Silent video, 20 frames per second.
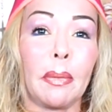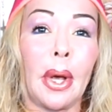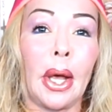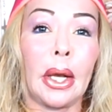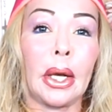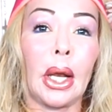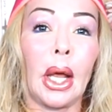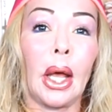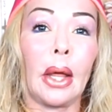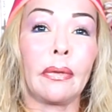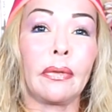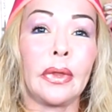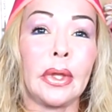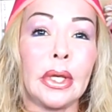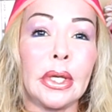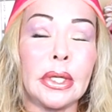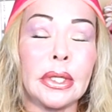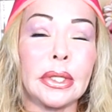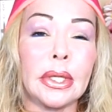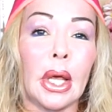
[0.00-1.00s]
But
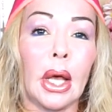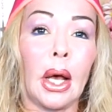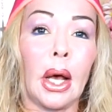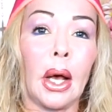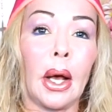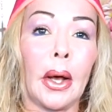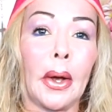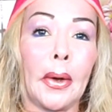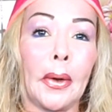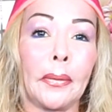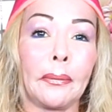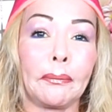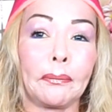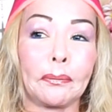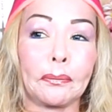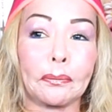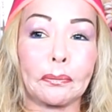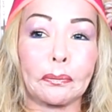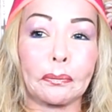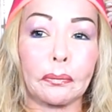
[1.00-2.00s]
this
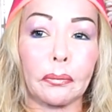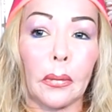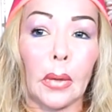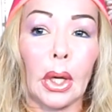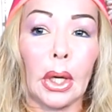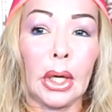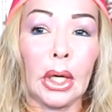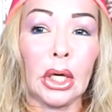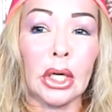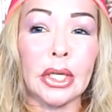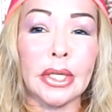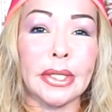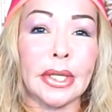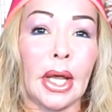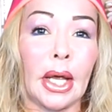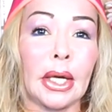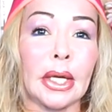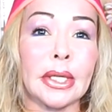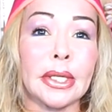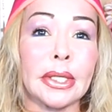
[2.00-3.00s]

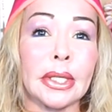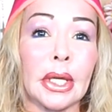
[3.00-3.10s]
hairstylist